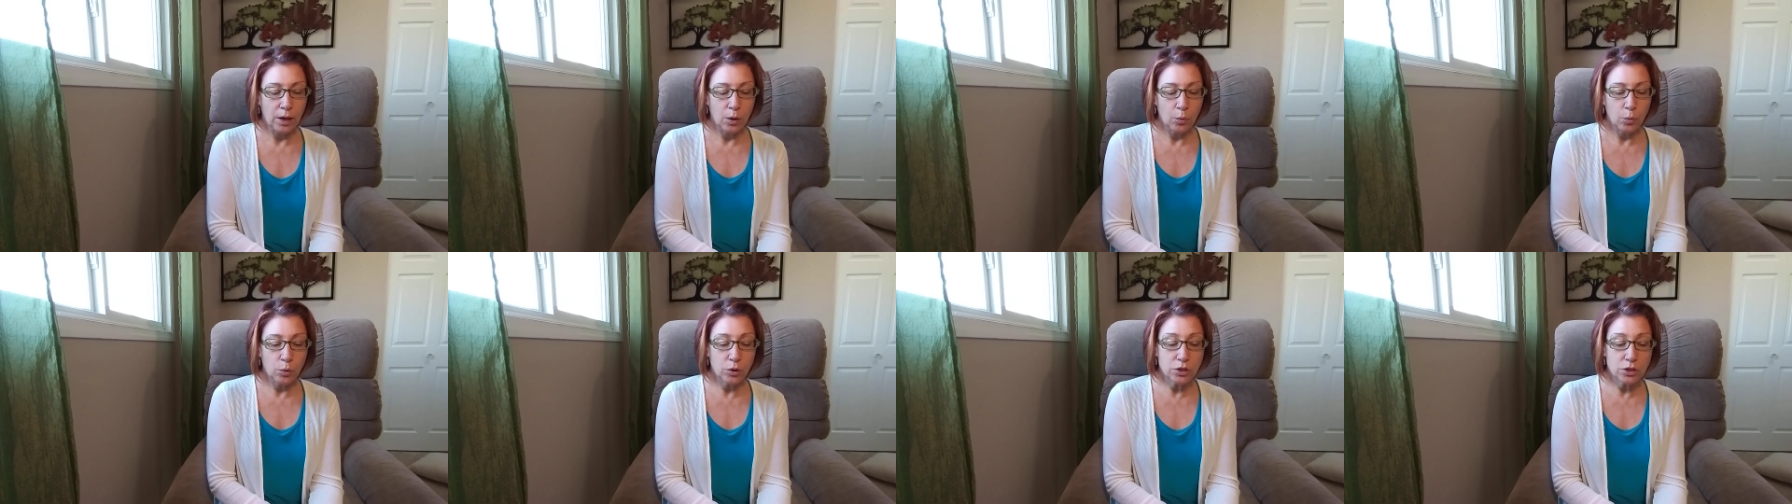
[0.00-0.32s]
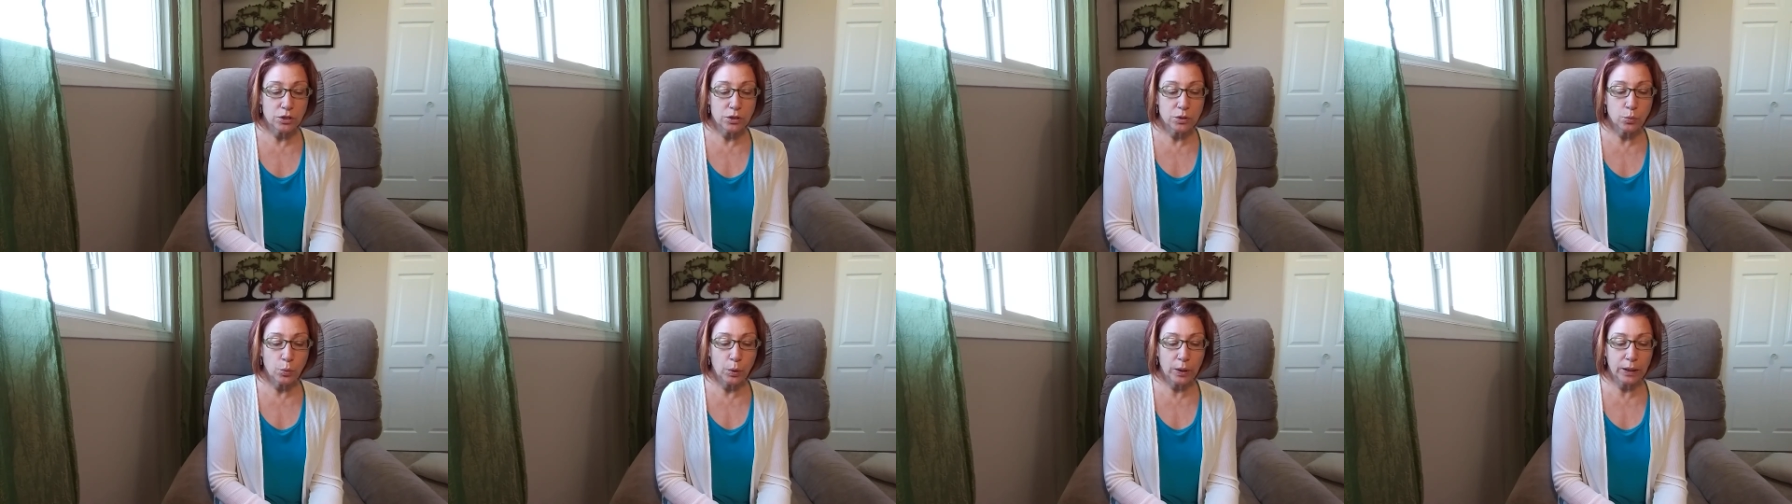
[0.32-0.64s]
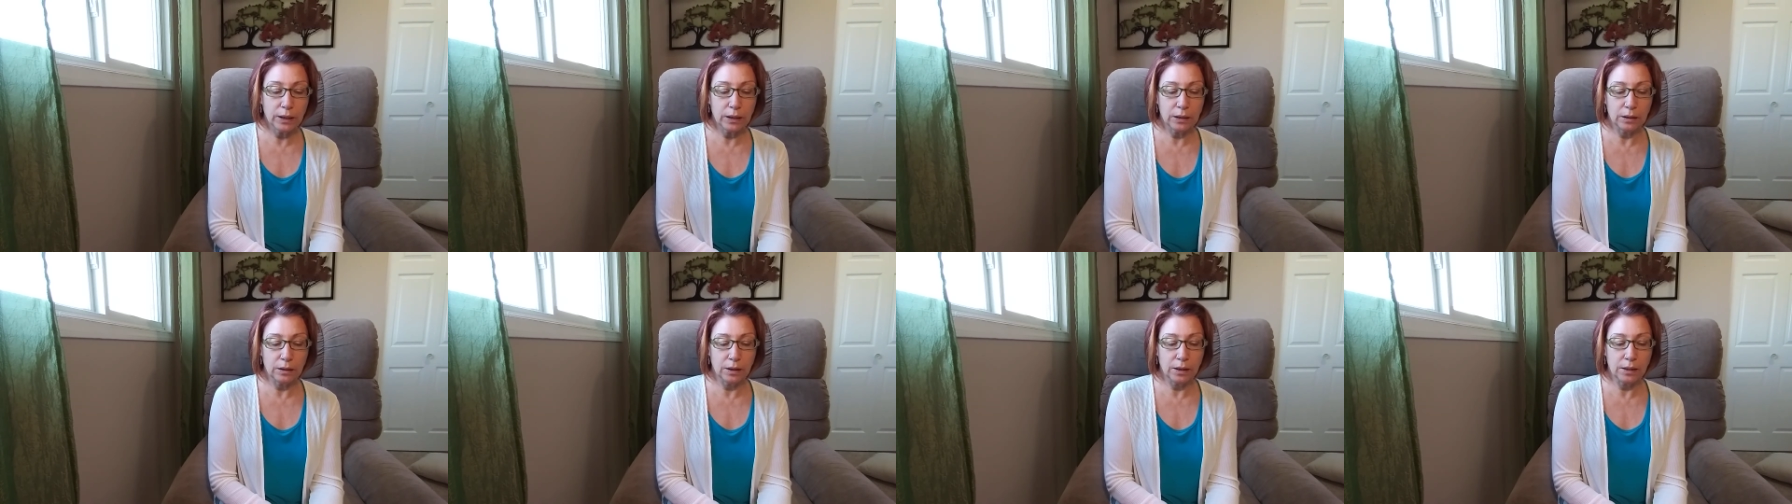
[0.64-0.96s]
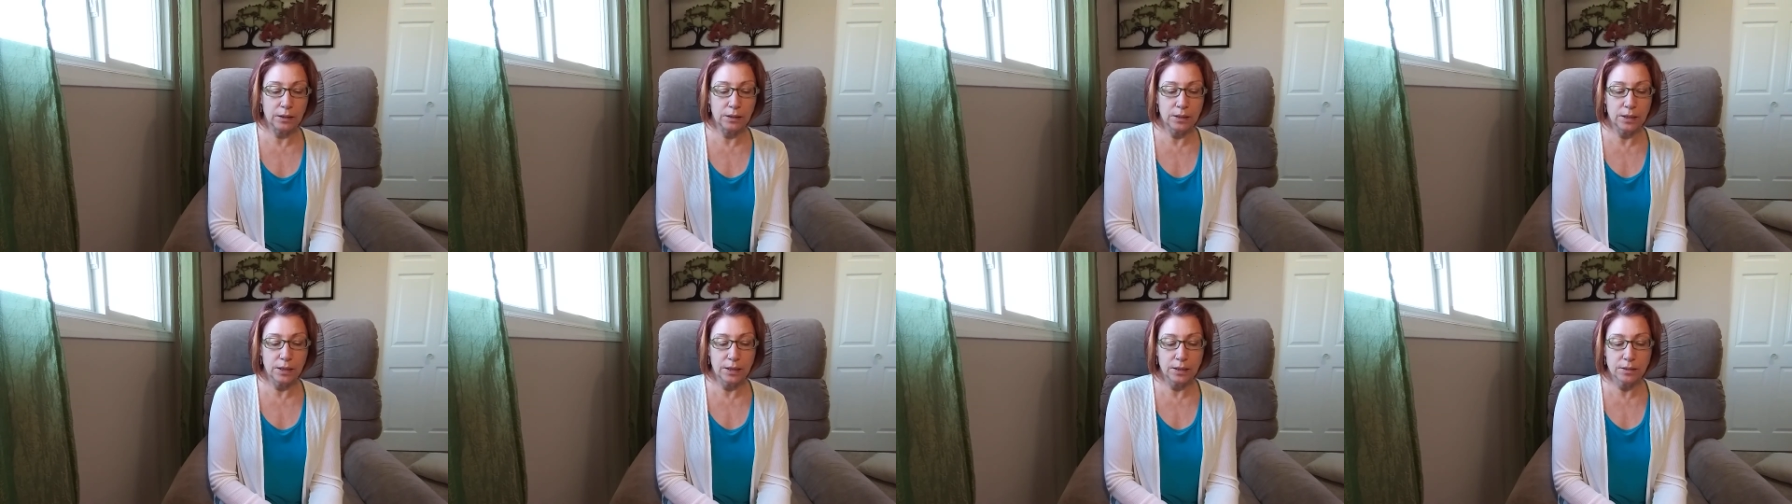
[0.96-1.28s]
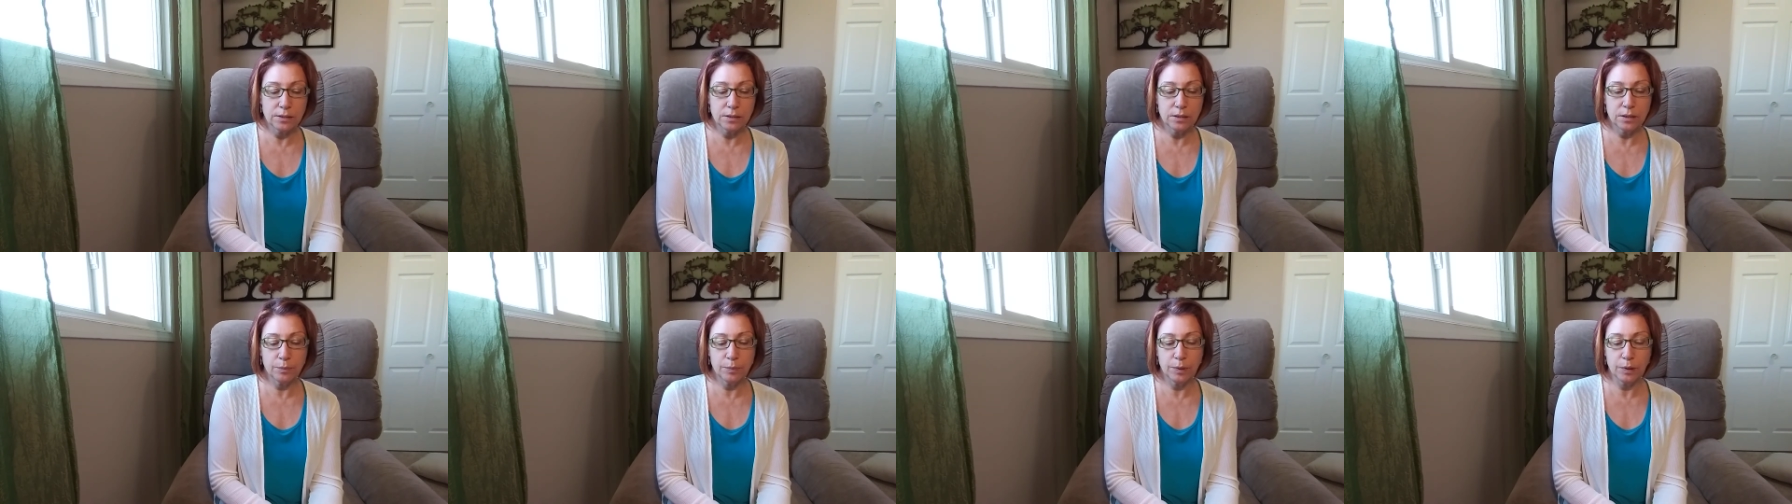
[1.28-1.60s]
which is wicked and
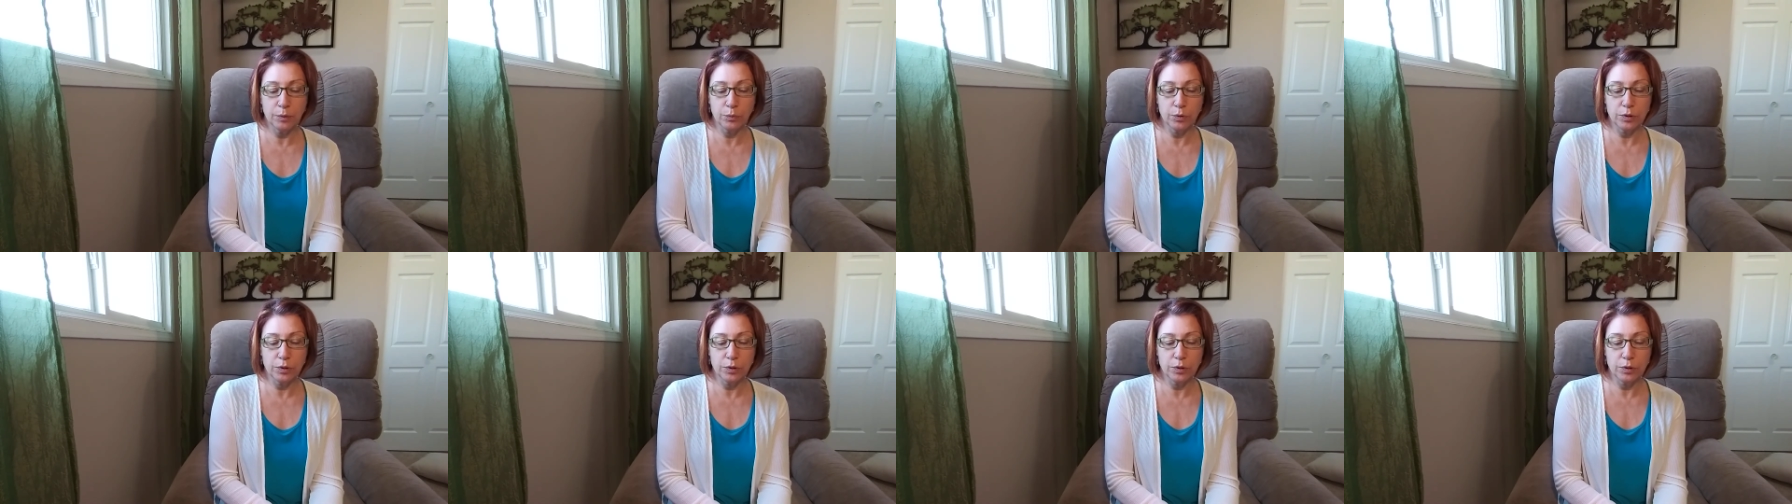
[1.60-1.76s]
needs to be